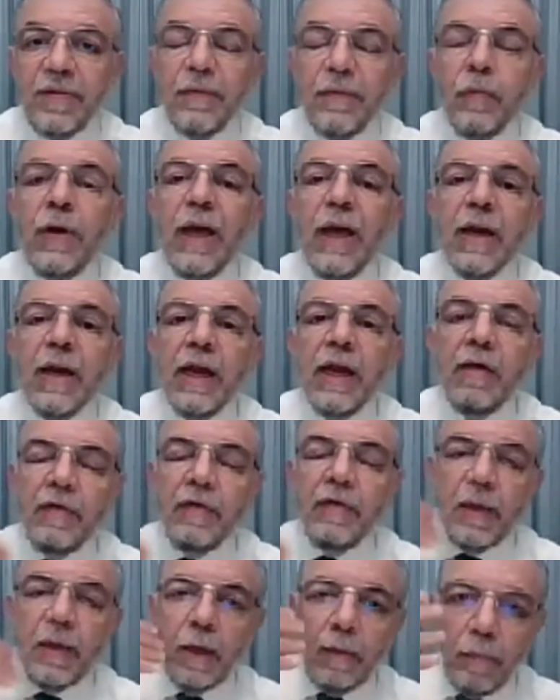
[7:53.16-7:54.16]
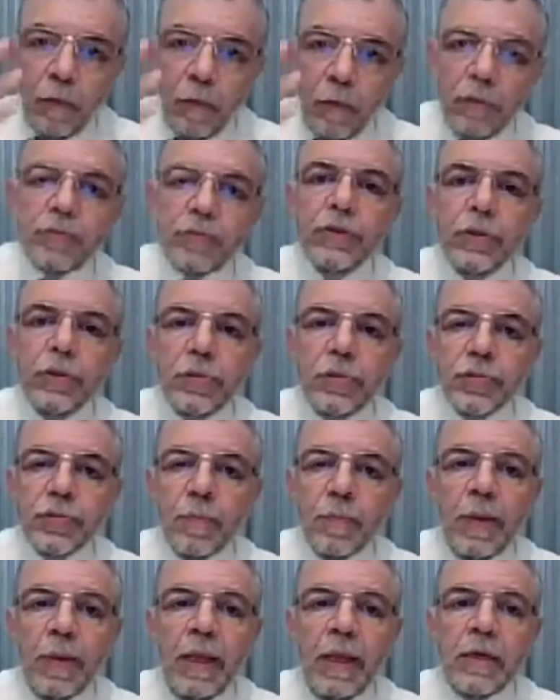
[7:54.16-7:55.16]
we are having modes also.
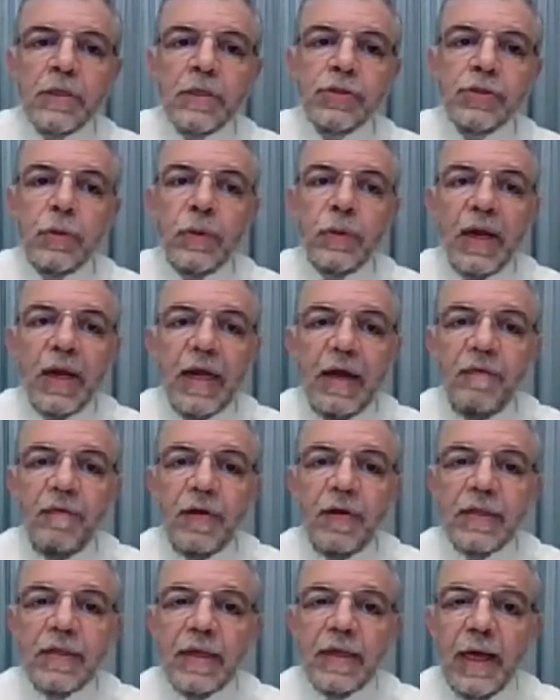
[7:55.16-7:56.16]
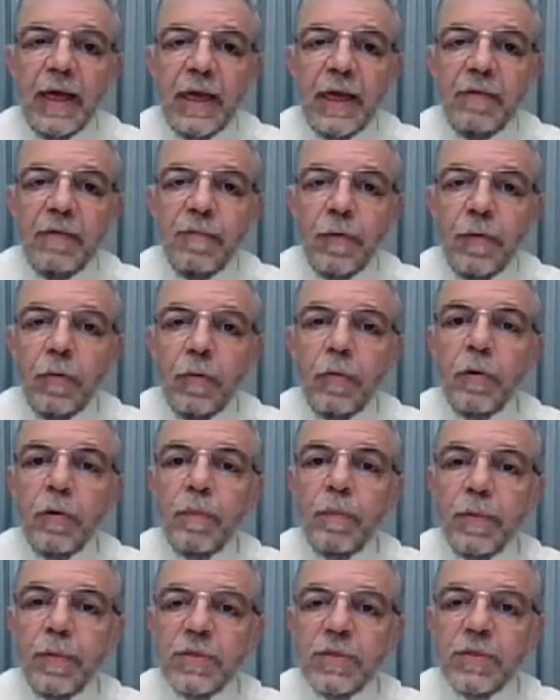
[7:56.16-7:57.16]
So we are having the high
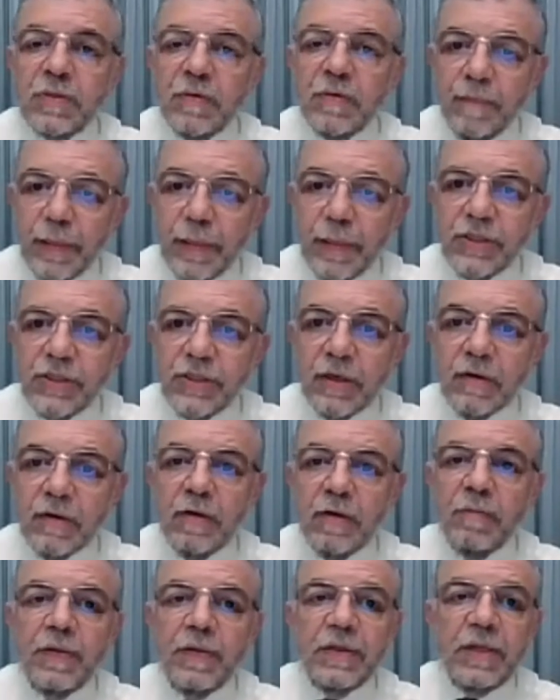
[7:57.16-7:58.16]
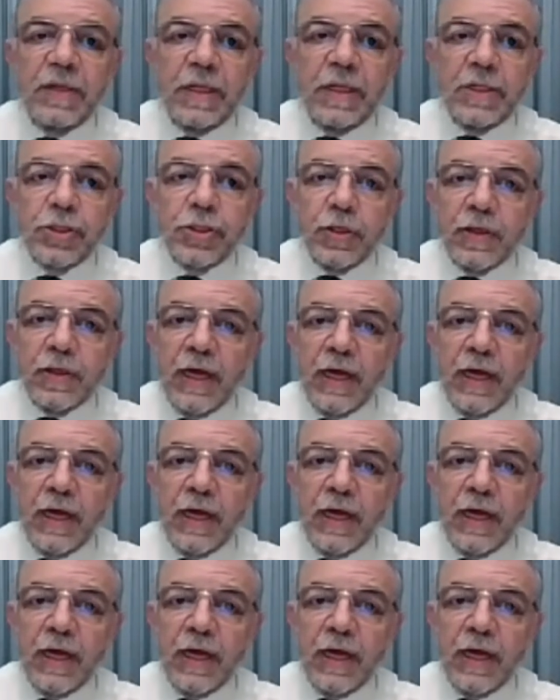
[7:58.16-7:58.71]
flow positive pressure ventilation,